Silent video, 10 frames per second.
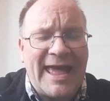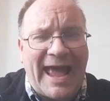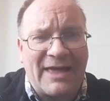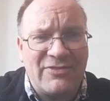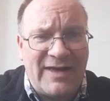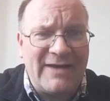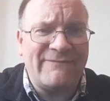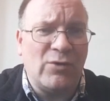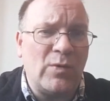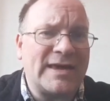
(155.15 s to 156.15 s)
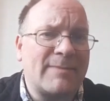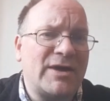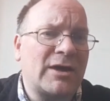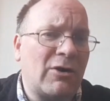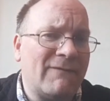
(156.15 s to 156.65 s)
And therefore we can be
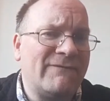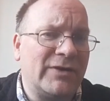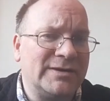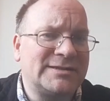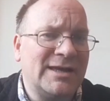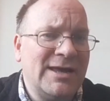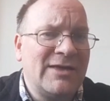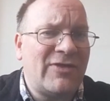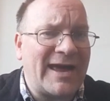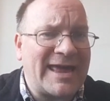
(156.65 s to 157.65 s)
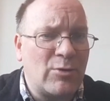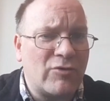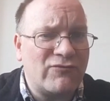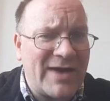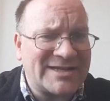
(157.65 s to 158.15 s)
confident that he will
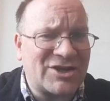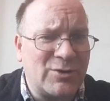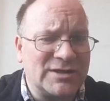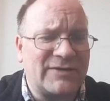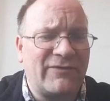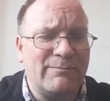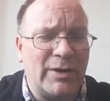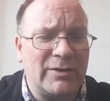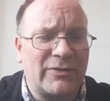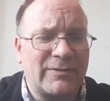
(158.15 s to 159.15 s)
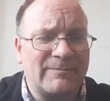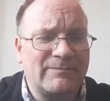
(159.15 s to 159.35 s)
rescue us from both.